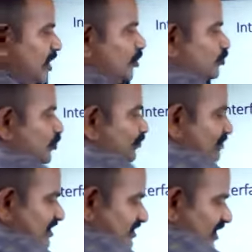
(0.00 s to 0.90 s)
So
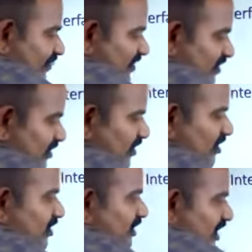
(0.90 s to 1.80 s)
based on the
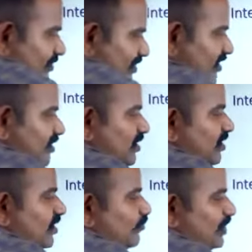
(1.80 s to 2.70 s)
naming,
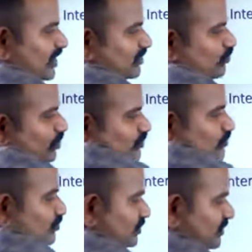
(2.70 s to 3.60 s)
we are going
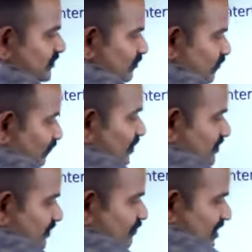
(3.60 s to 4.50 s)
to
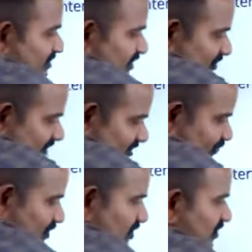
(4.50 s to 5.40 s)
based on this
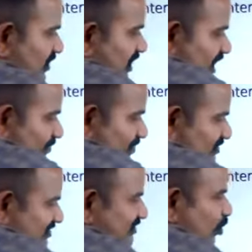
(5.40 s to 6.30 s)
particular A, B,
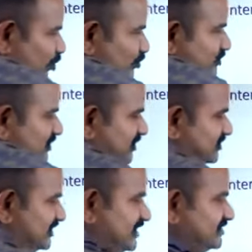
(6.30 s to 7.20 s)
C, D, all those
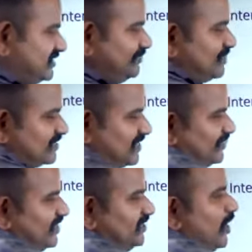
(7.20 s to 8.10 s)
signals name. Based on
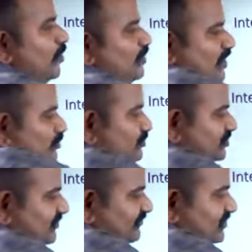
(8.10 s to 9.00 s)
that, we are going to
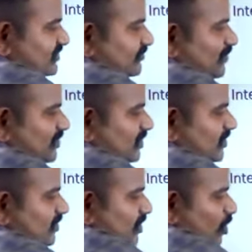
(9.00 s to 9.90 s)
interface this
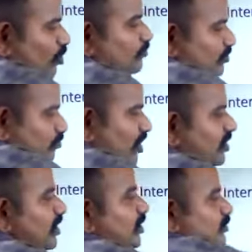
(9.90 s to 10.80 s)
particular output block
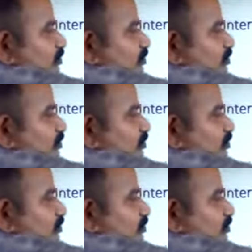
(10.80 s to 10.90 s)
to